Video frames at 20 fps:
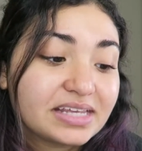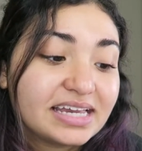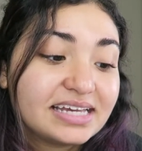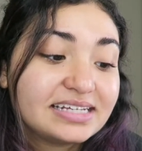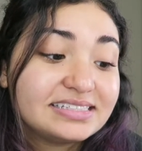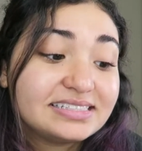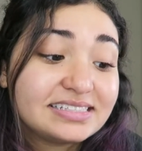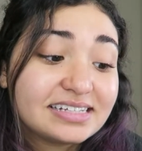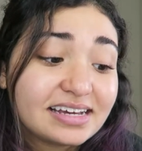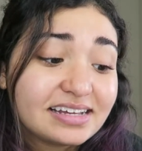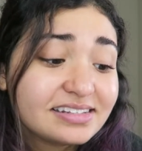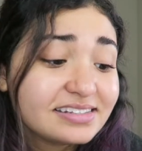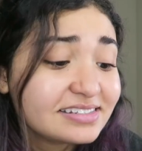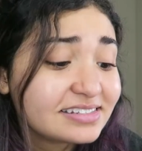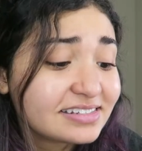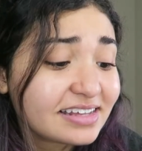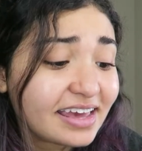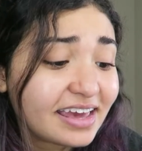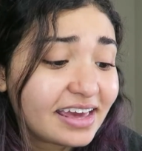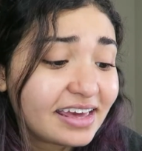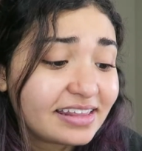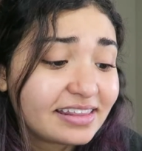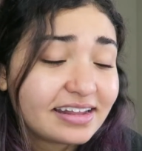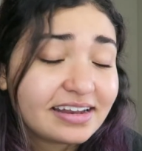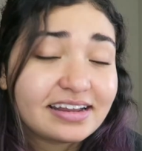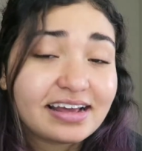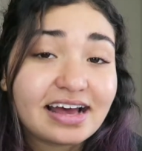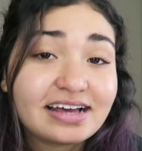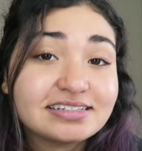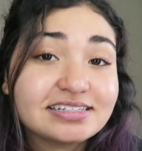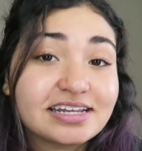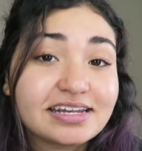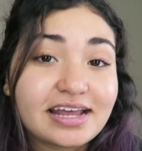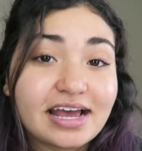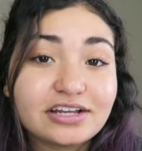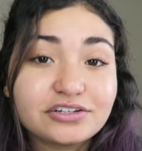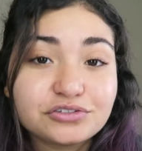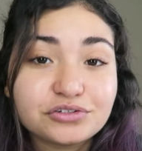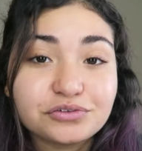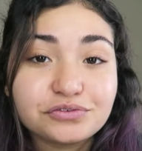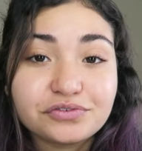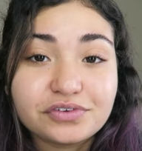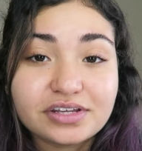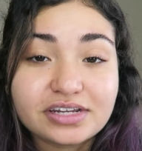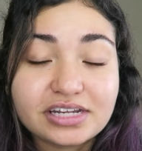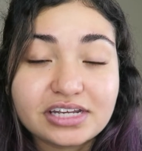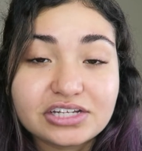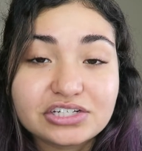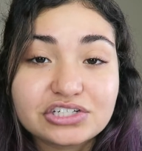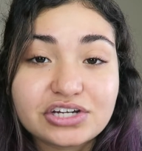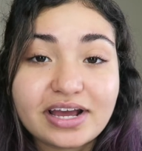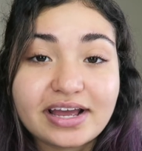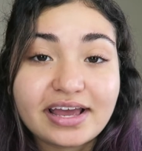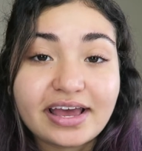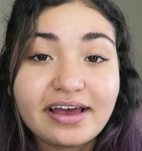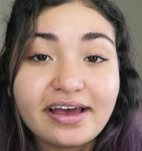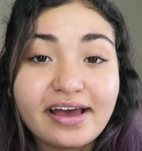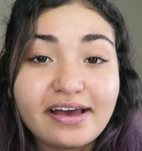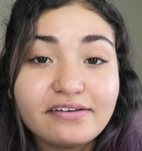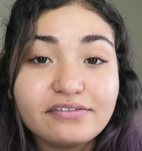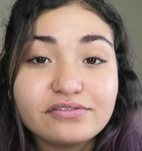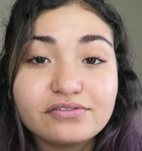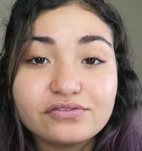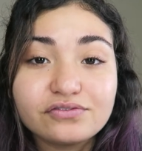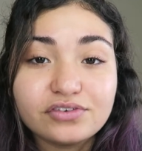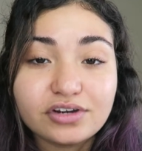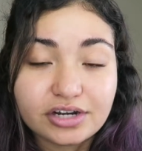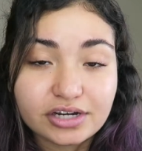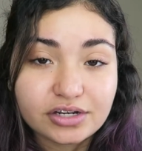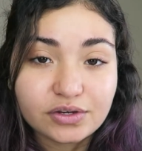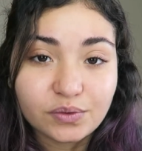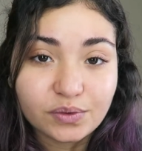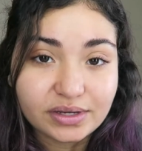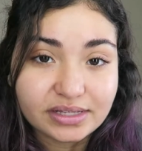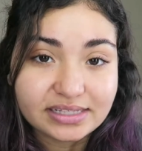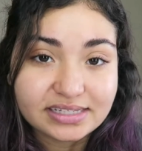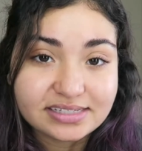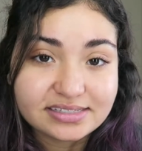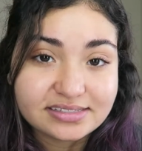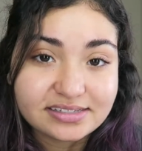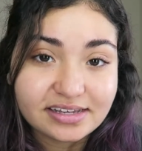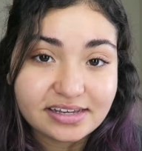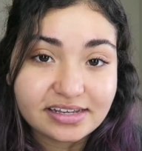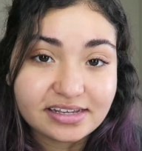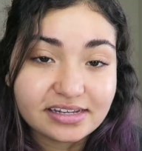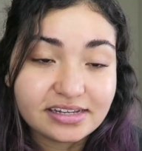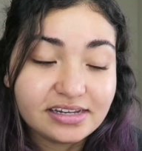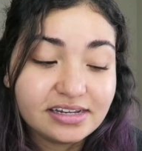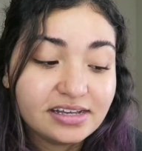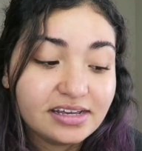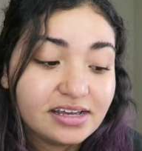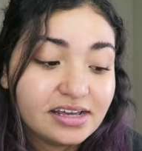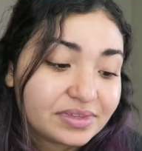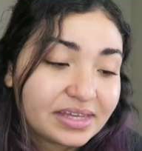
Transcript: It does say that it has a natural finish. I have very oily skin.